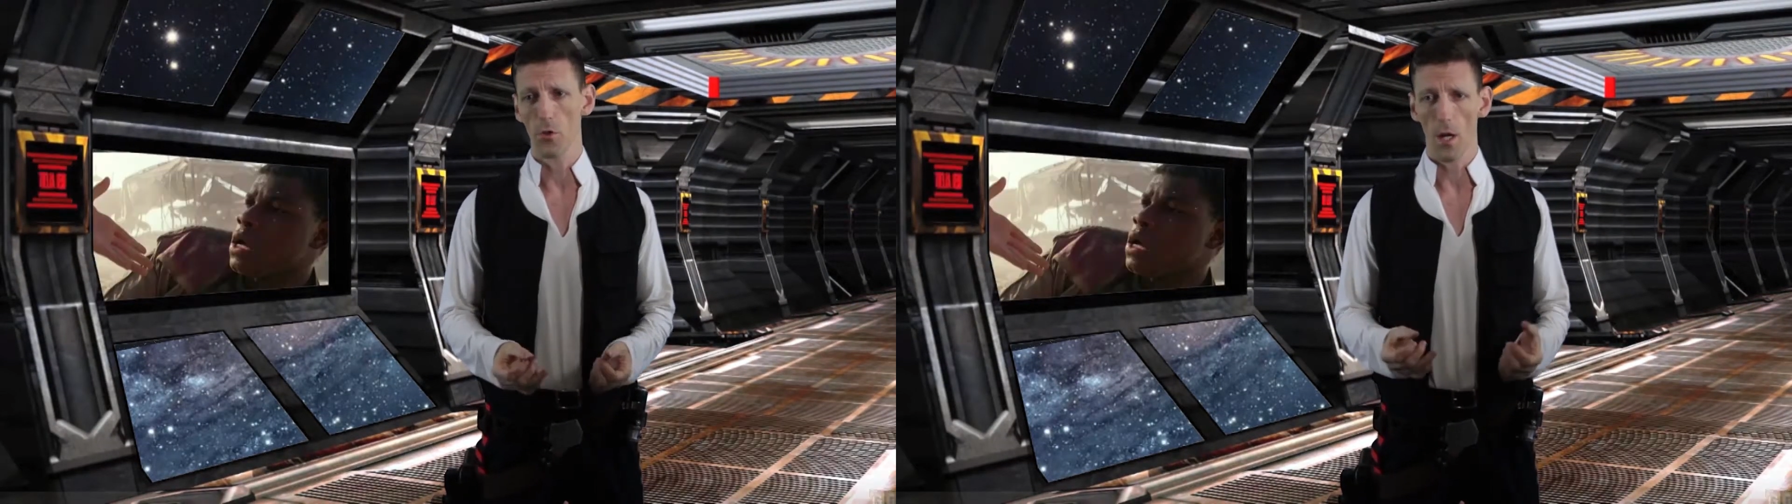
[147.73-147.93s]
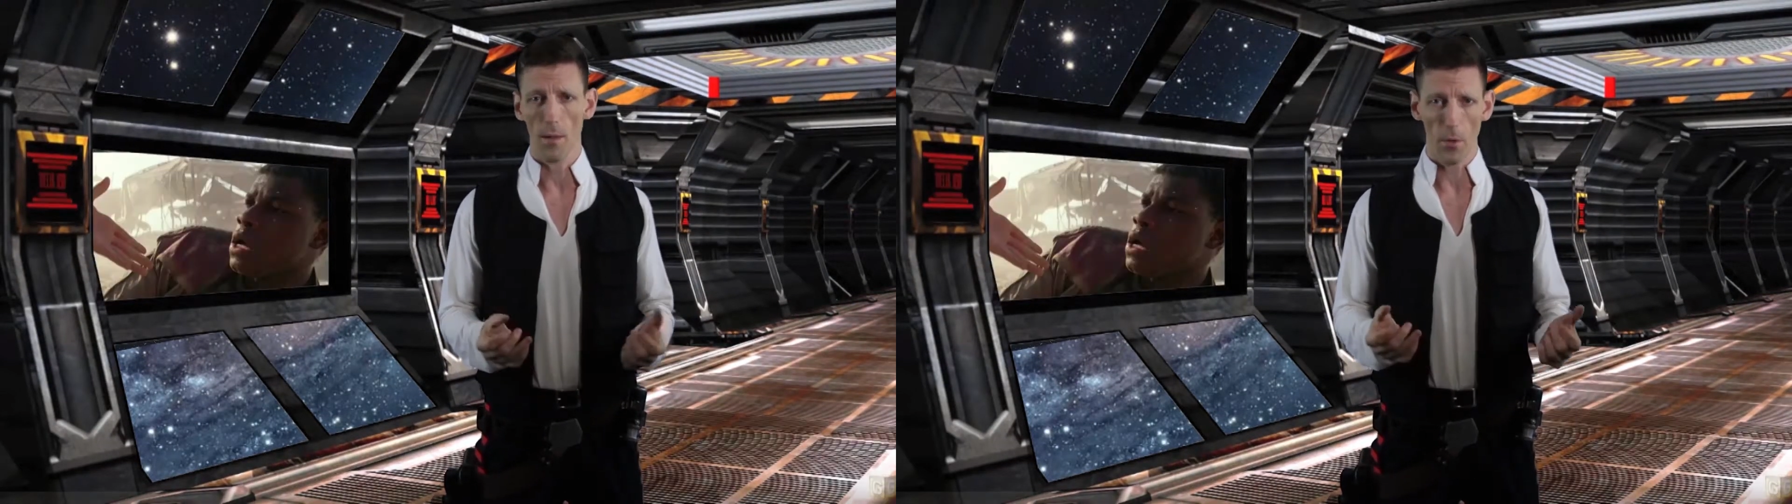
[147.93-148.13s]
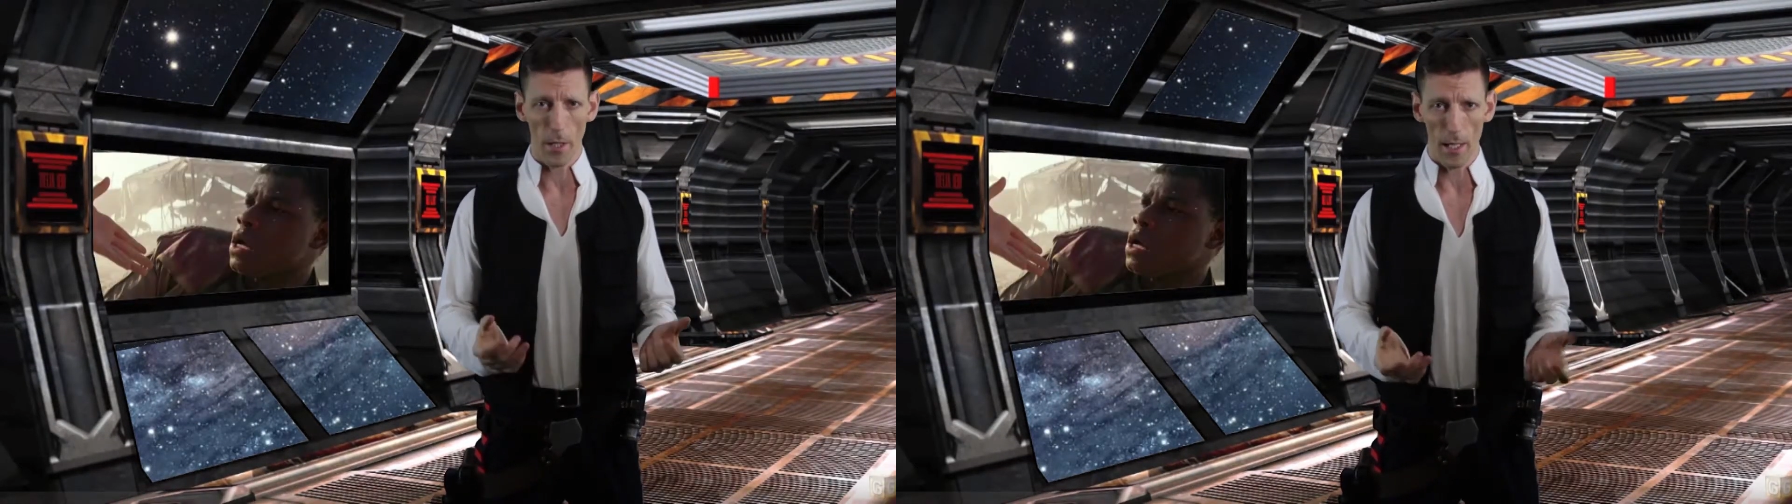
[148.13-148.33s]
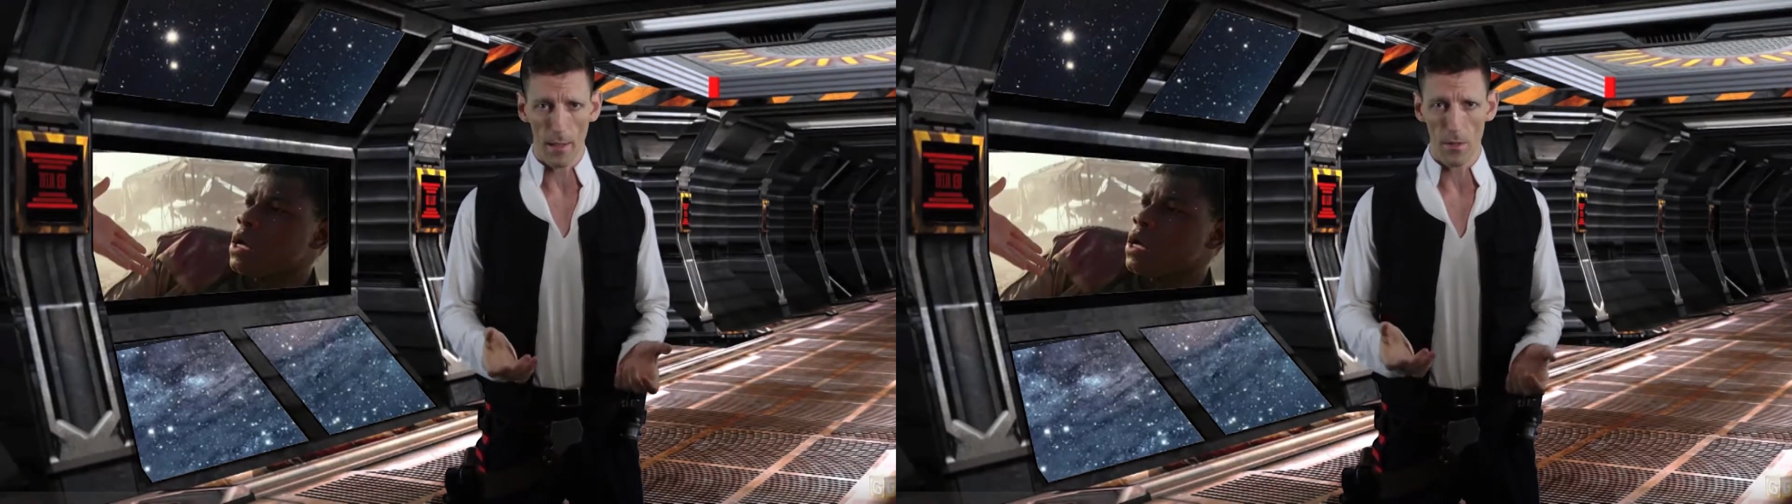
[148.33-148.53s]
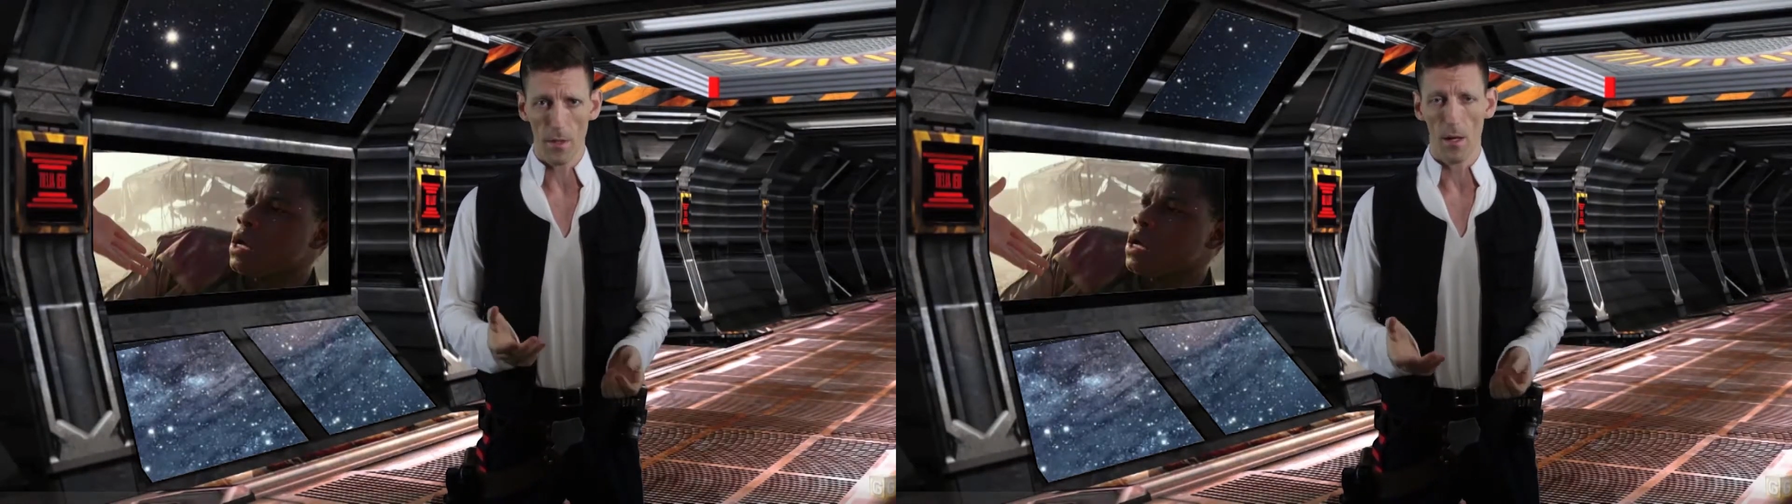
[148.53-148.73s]
John
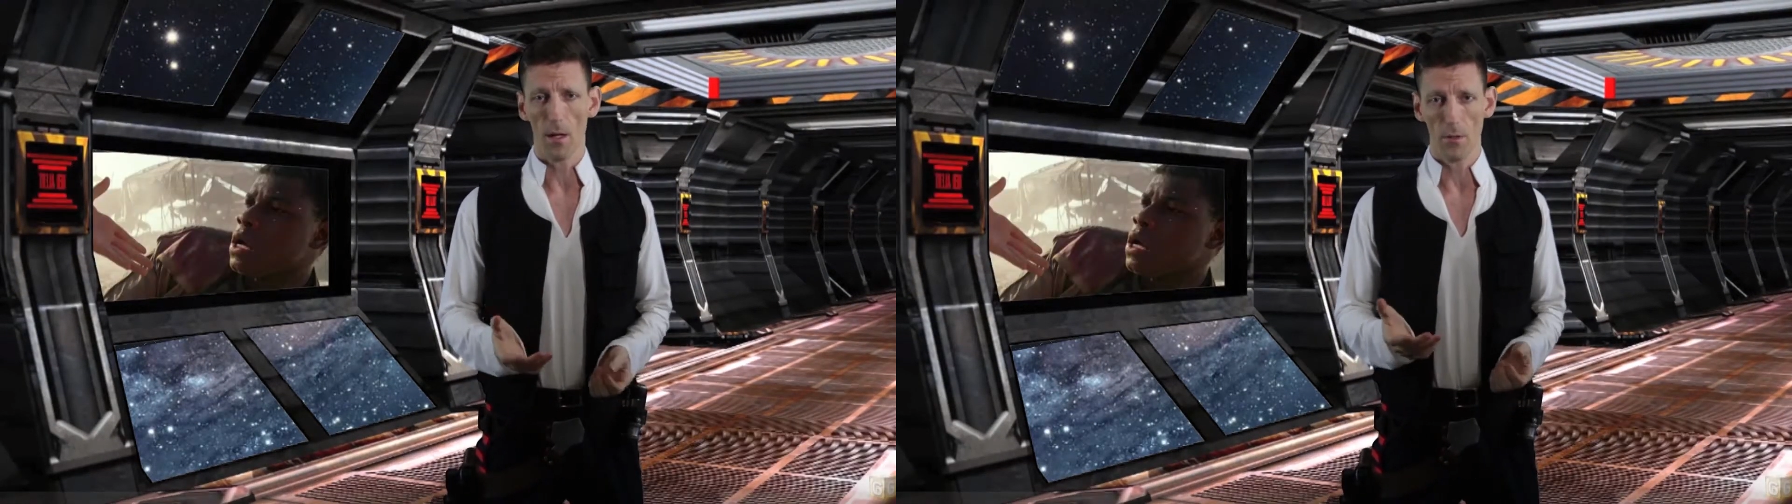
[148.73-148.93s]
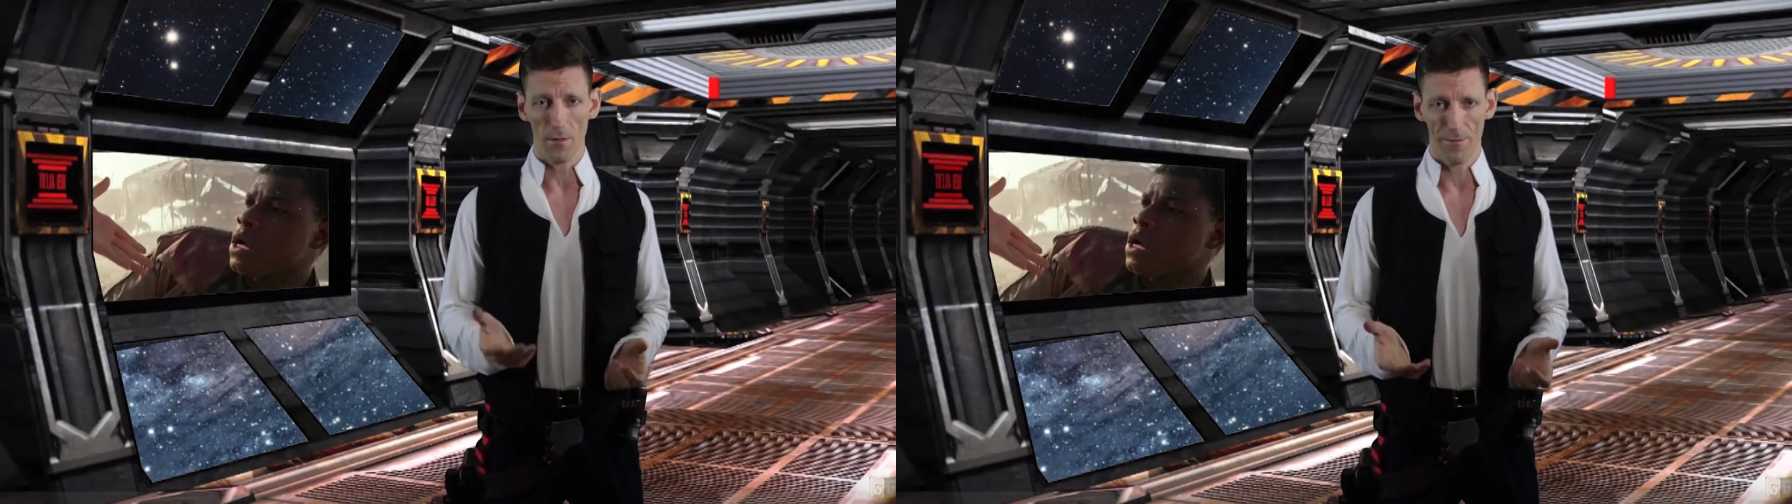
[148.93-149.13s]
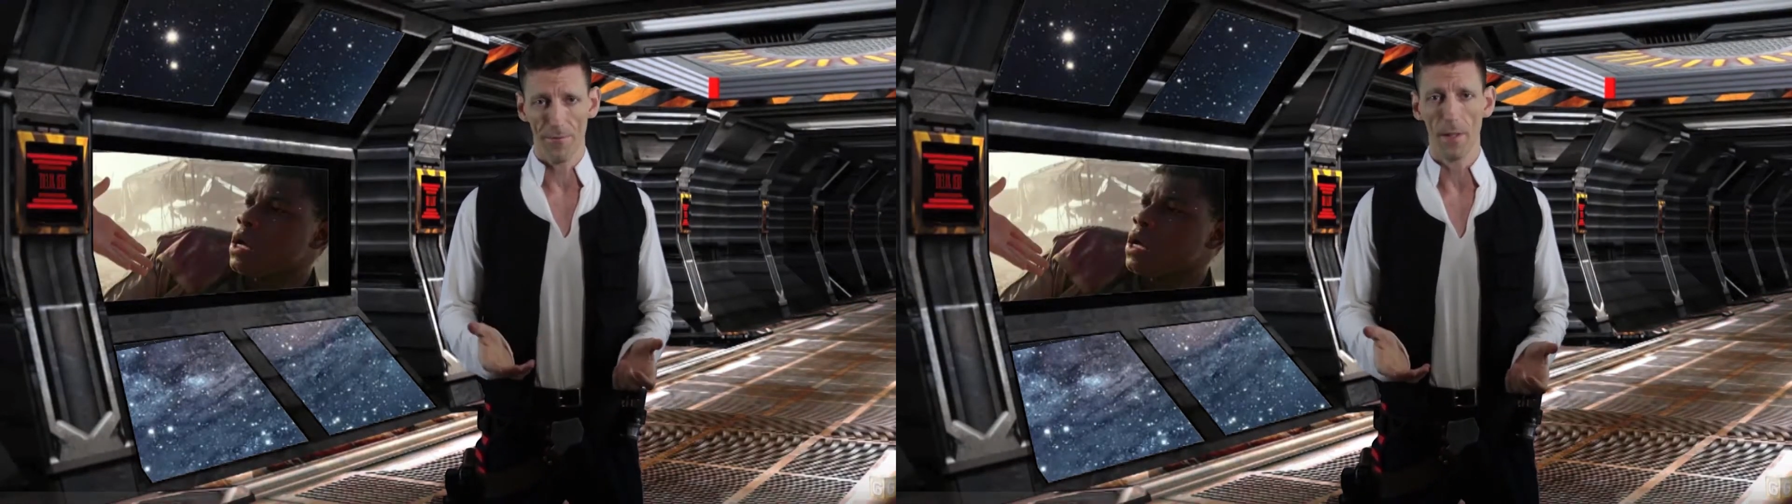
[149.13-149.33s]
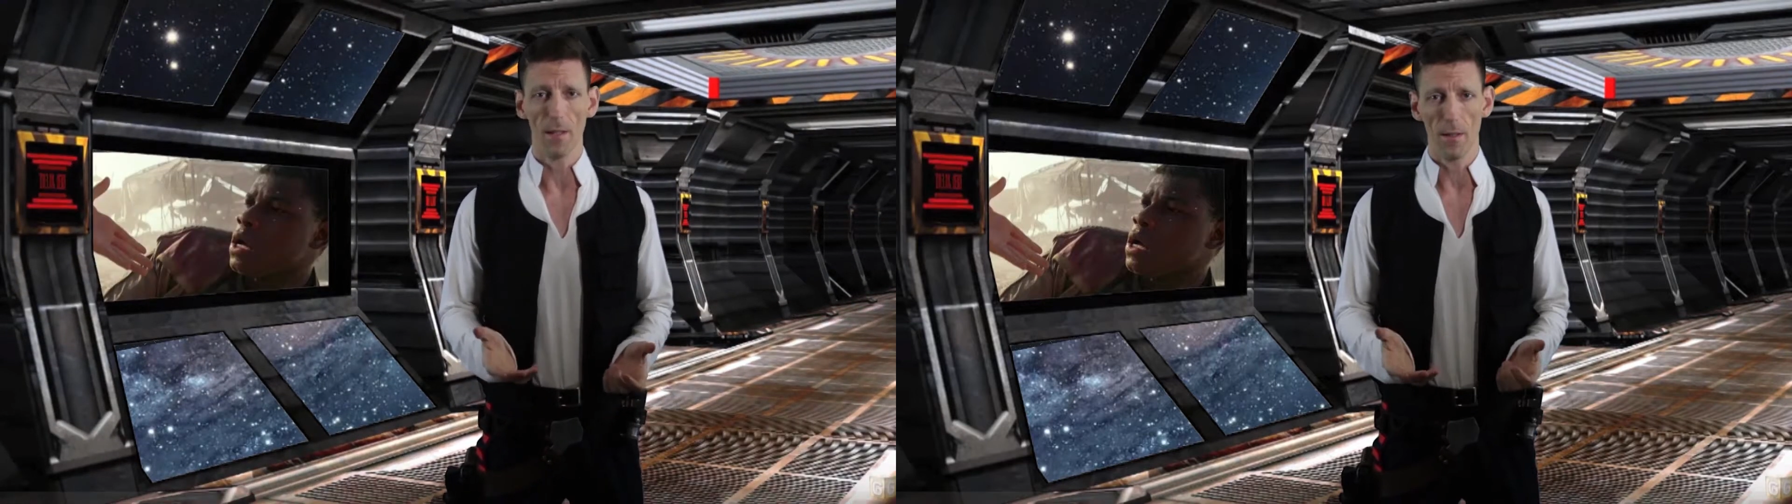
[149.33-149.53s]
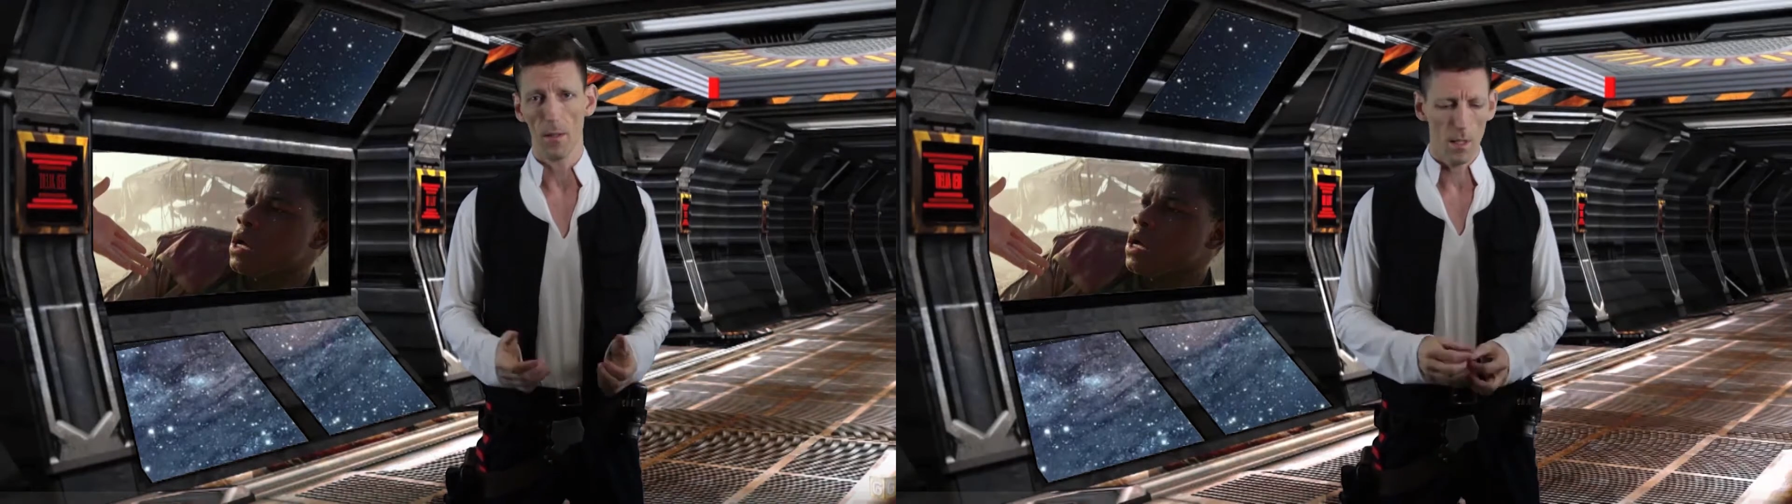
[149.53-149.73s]
Boyega's character of Finn.